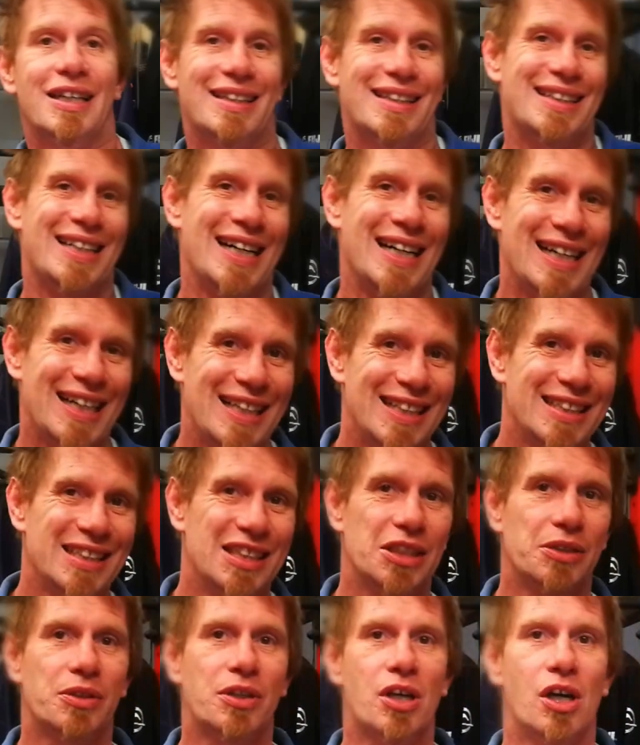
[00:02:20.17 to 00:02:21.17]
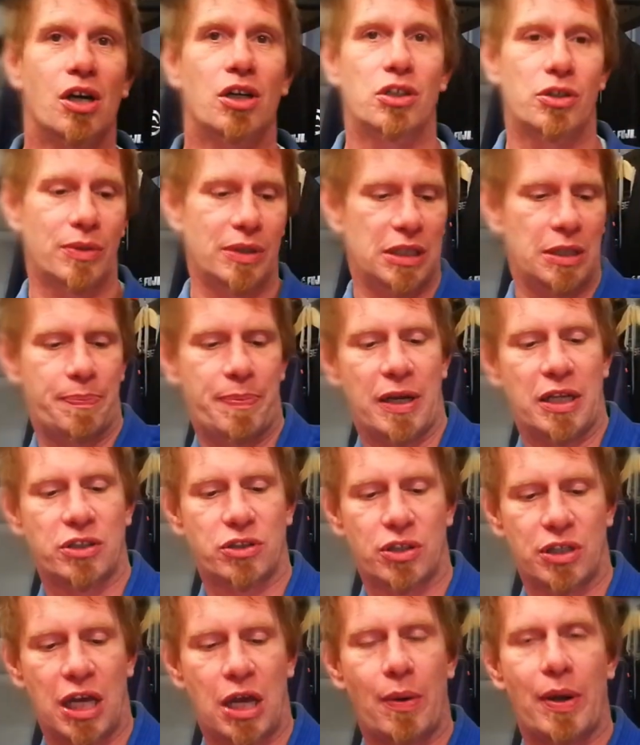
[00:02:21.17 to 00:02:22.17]
Can do, can't do, it depends
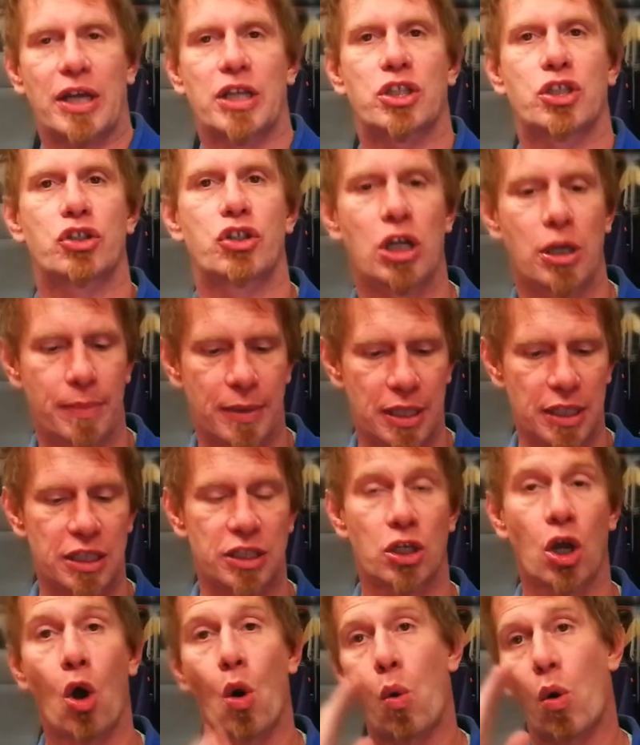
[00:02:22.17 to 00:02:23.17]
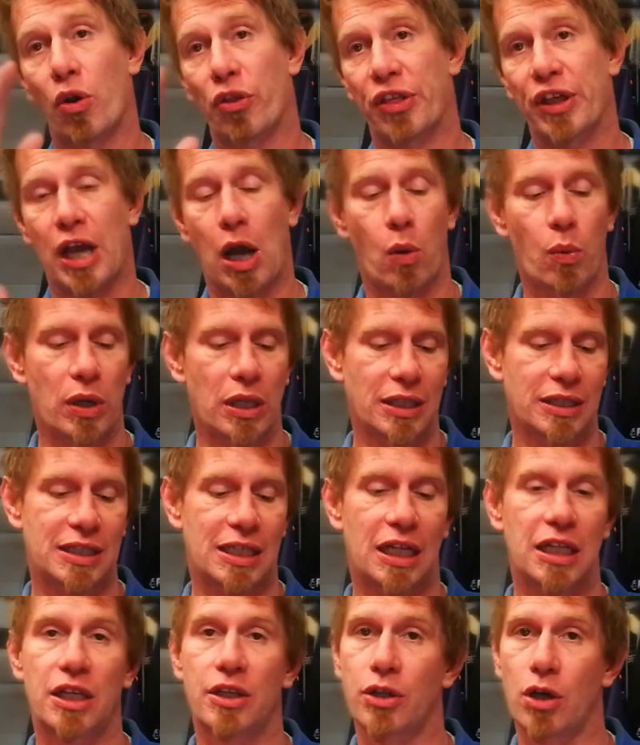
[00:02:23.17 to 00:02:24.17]
on how extreme it is. One thing I will
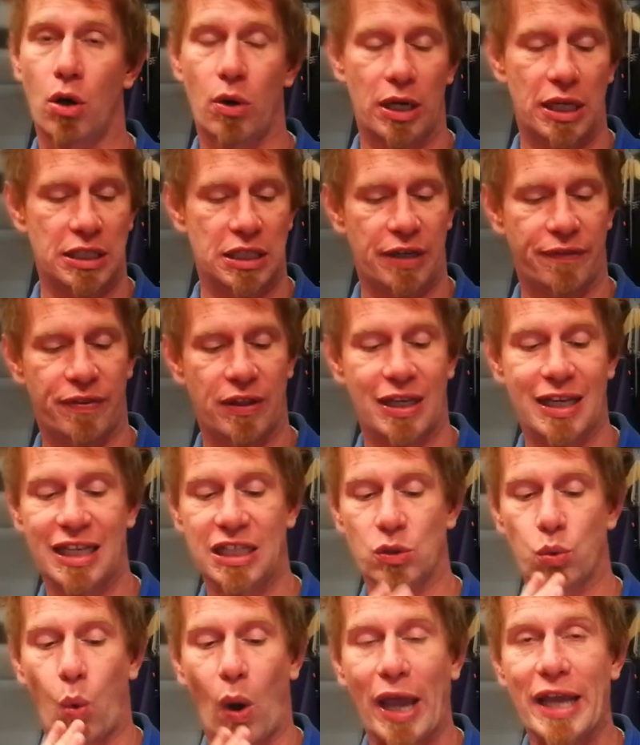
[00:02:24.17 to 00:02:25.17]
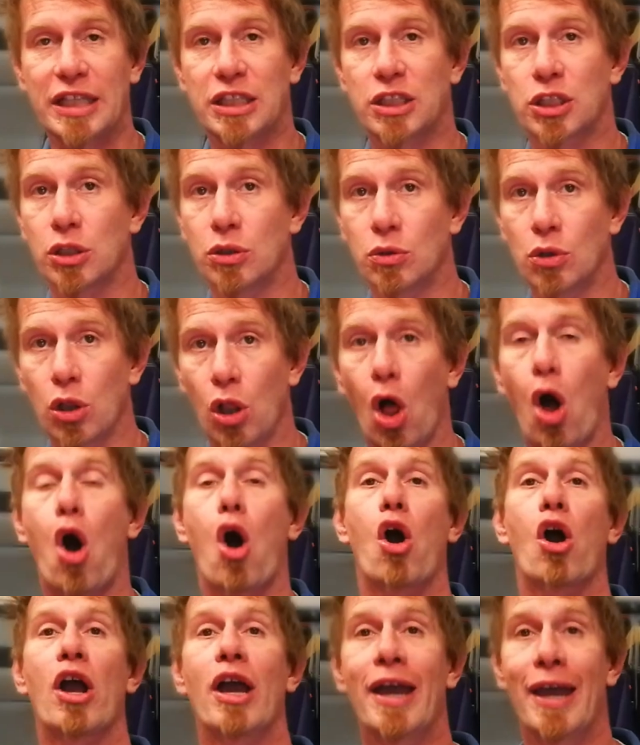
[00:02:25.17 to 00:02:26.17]
tell you though is if the gi is way too
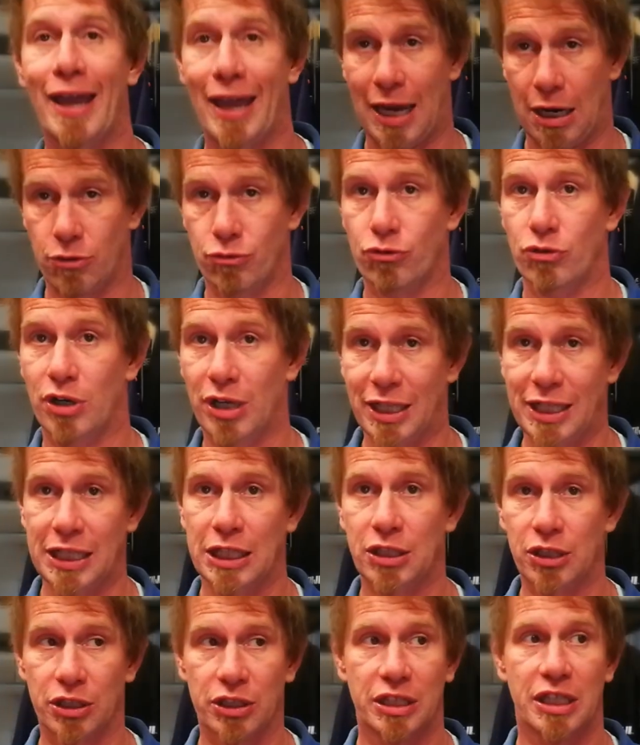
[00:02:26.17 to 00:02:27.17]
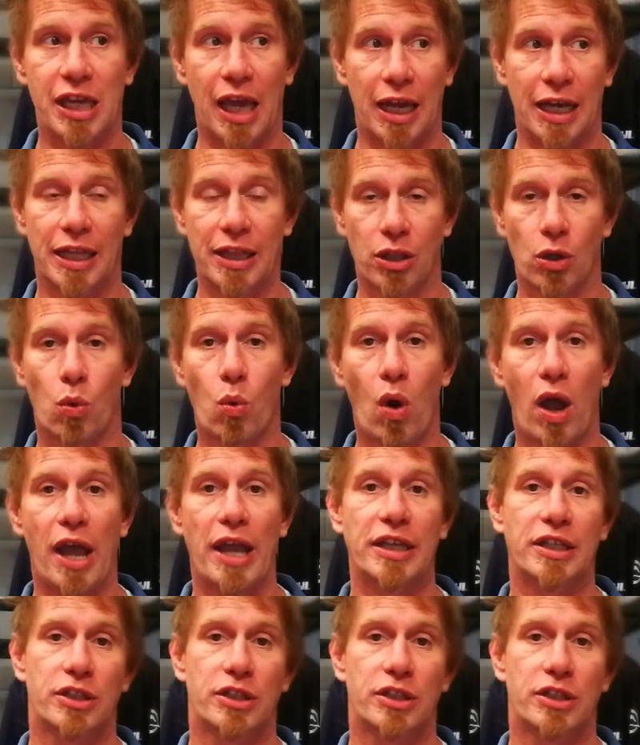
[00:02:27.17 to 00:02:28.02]
long, it really does get in the way.